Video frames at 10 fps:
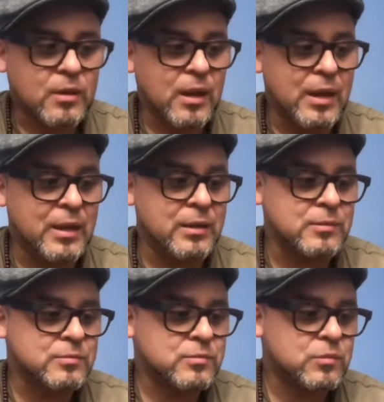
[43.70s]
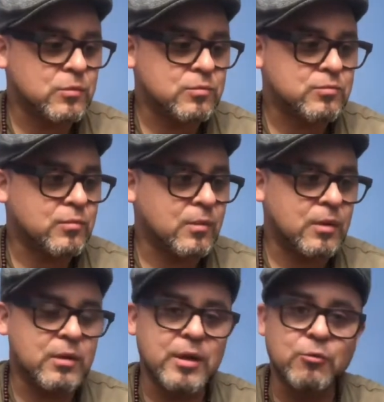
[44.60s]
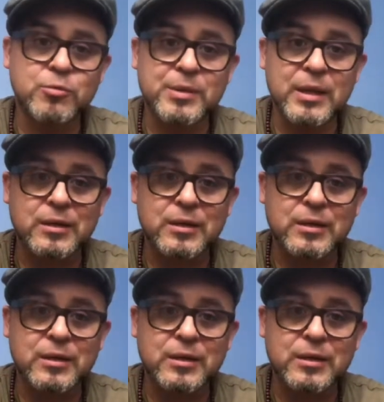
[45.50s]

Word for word: And it would be like a